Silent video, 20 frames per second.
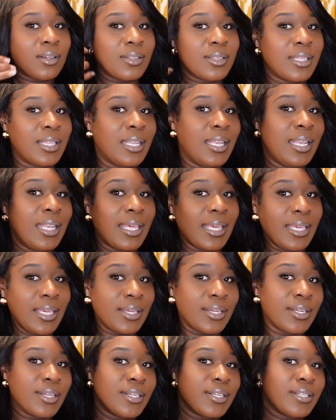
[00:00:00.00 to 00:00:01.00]
on the
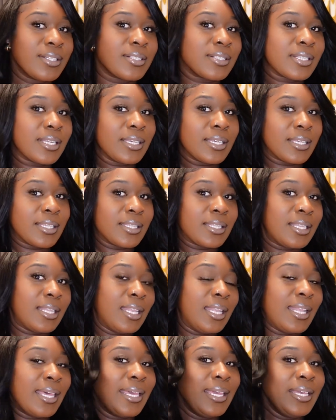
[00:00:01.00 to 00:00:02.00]
layers. Like, the
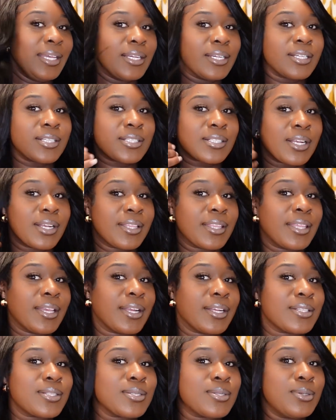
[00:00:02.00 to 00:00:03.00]
layers are
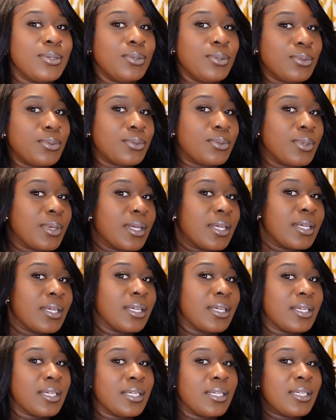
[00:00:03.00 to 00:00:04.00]
there too.
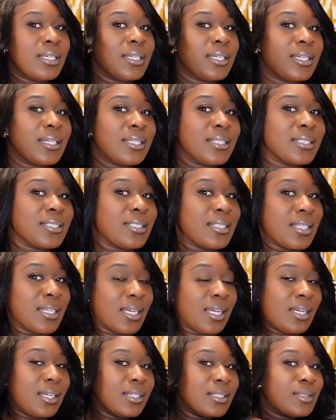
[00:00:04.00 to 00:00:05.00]

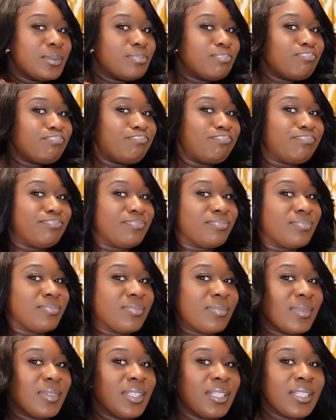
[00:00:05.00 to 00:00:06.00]

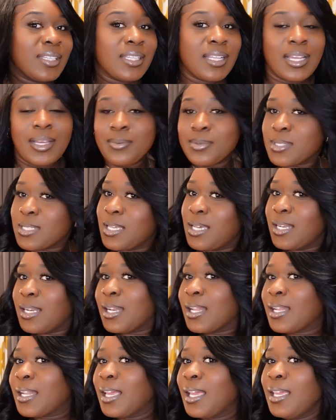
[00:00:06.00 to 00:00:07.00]
I was
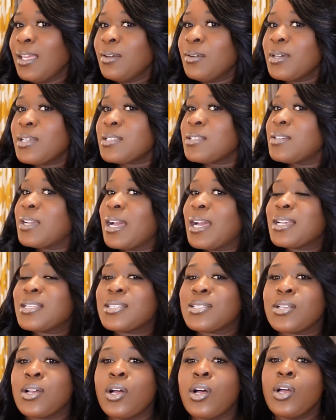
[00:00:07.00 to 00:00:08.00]
cutting at an angle, as you
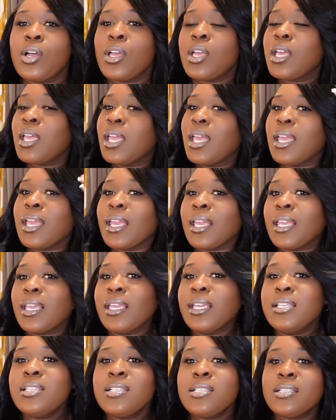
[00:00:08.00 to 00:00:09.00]
guys saw, and
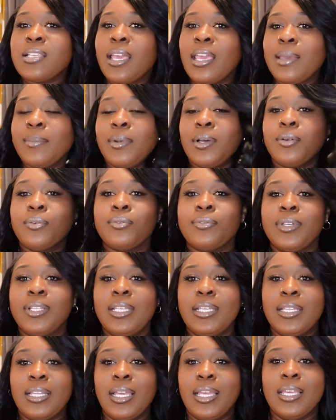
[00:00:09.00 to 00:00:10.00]
it just came out
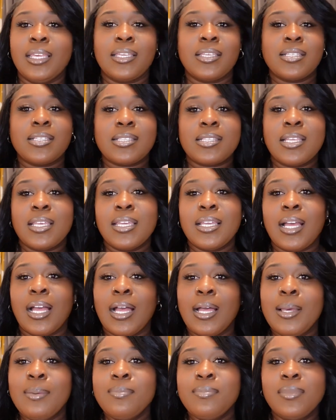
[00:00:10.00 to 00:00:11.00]
really nice. Like,
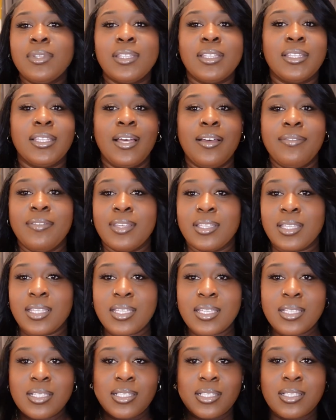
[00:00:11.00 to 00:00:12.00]
I'm loving
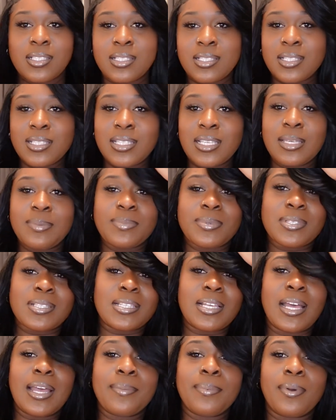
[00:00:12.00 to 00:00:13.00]
this deep
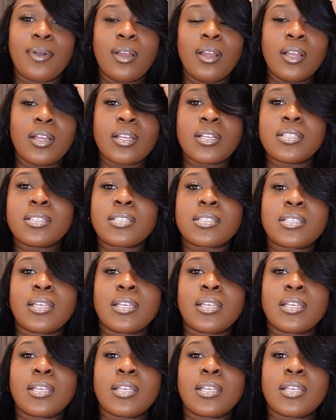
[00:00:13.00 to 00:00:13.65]
side part.